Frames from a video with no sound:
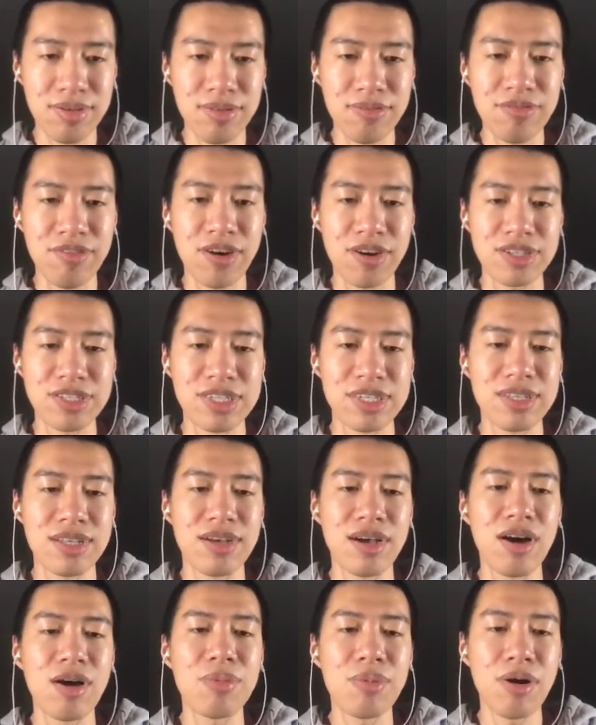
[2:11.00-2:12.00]
function,
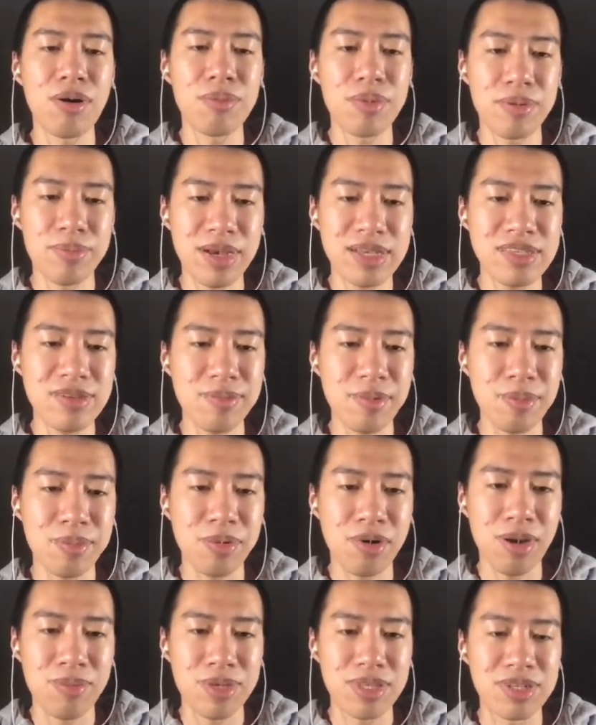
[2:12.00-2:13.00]
optimizable
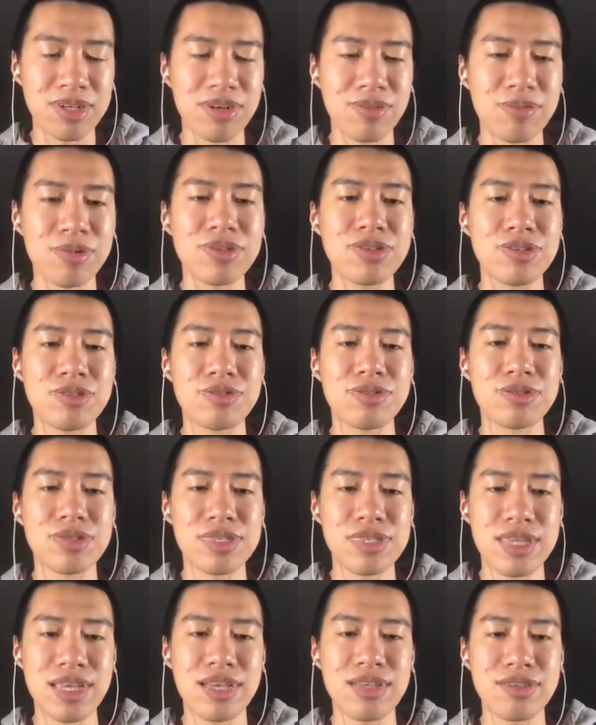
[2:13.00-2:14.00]
parameter, which you
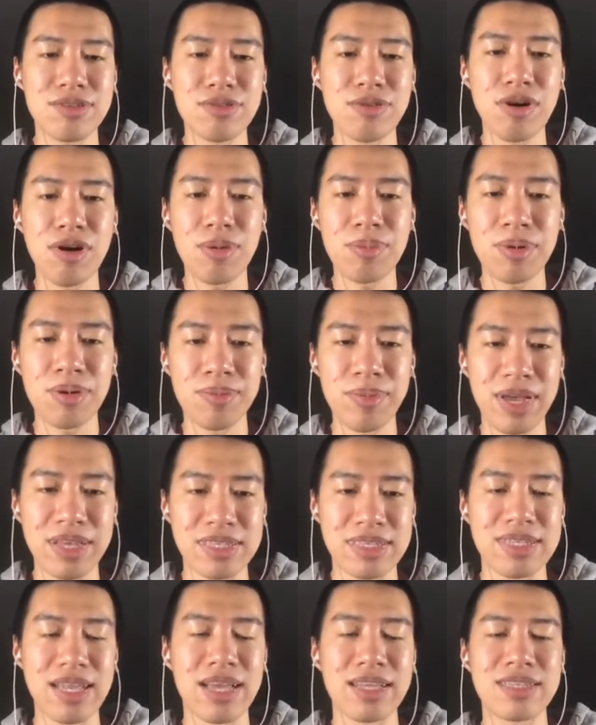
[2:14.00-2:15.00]
seek to
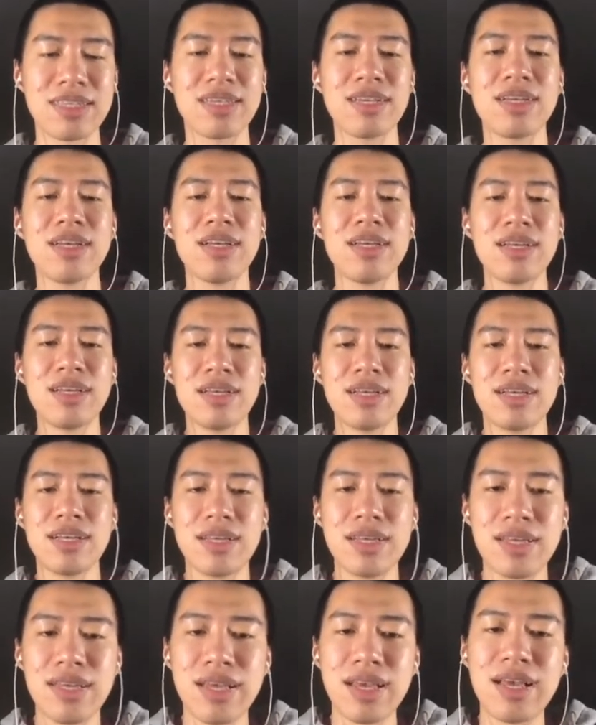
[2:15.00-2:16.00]
optimize that.
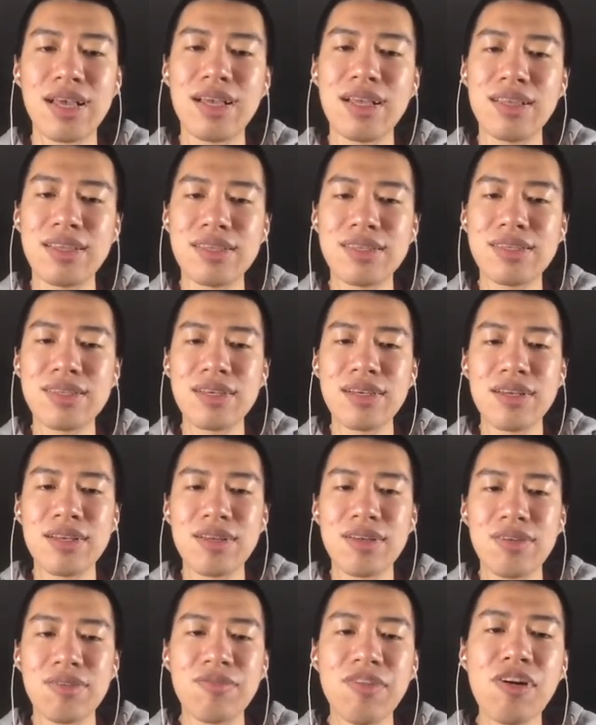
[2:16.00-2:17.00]
And
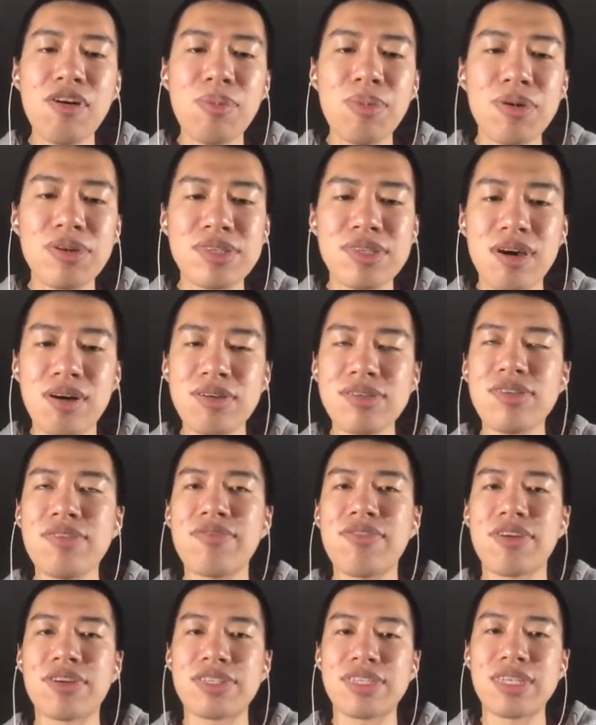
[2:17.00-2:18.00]
variable is also a
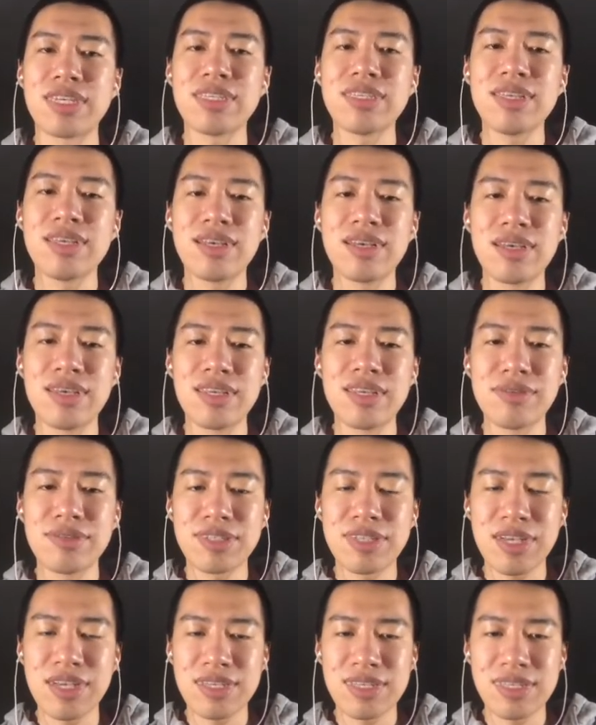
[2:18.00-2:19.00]
function.
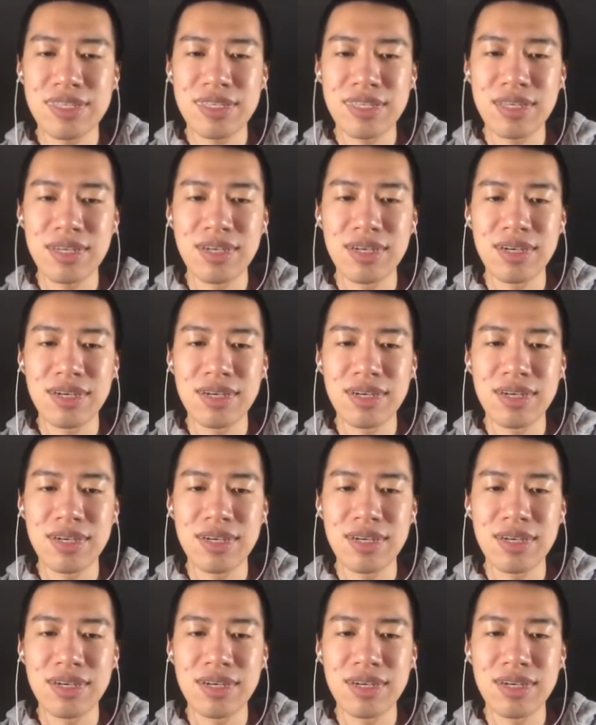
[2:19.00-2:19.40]
It takes